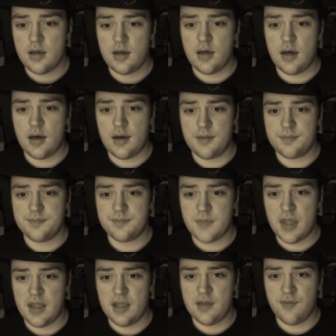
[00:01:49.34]
And
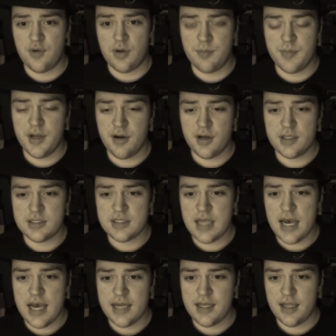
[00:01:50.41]
then for the mirror
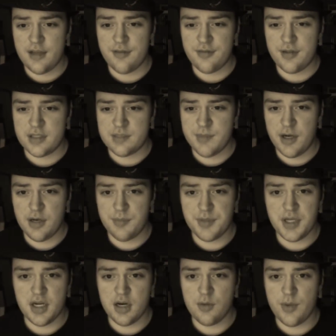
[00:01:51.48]
inside, if it's Mirrored
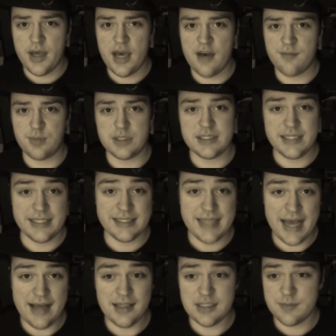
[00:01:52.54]
Impure, we have Pristine
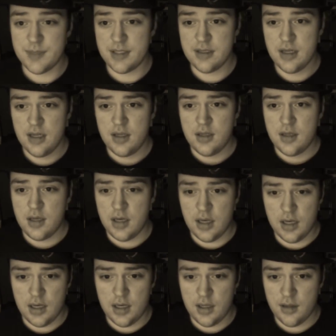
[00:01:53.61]
Talisman.
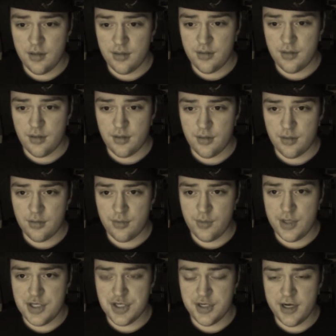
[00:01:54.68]

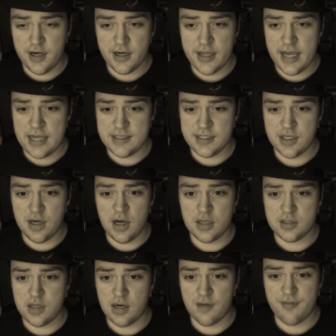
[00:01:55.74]
3 generic casting
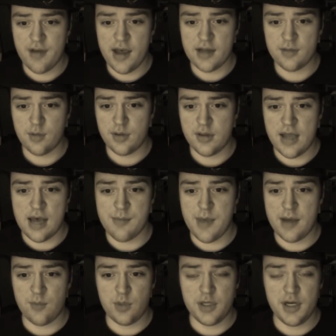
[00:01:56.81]
cost artifact with tap,
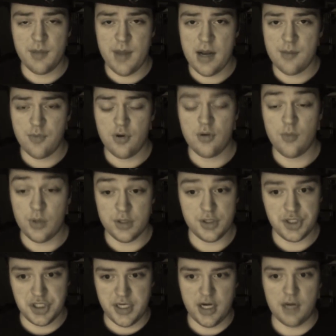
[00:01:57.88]
add 1 to your mana pool, 1
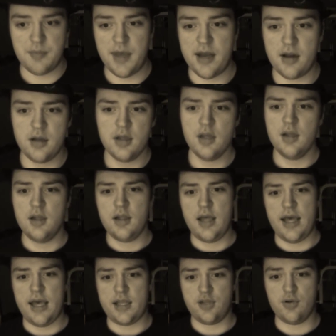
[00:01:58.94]
generic mana,
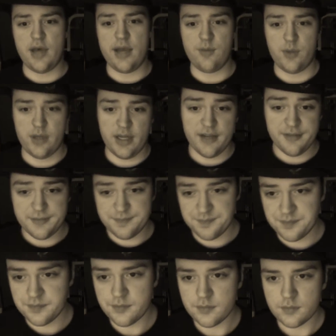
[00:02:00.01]
and you gain 1 life.
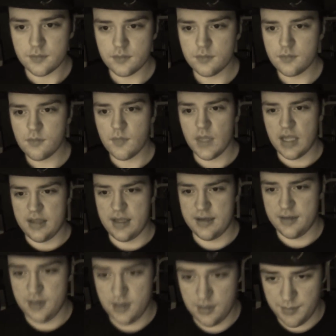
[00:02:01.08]
And
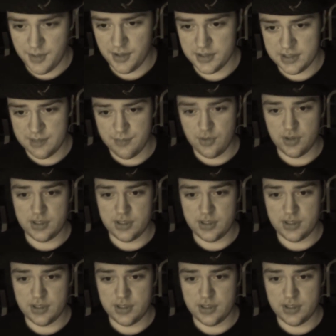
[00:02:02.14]
then the mirroring symbol is the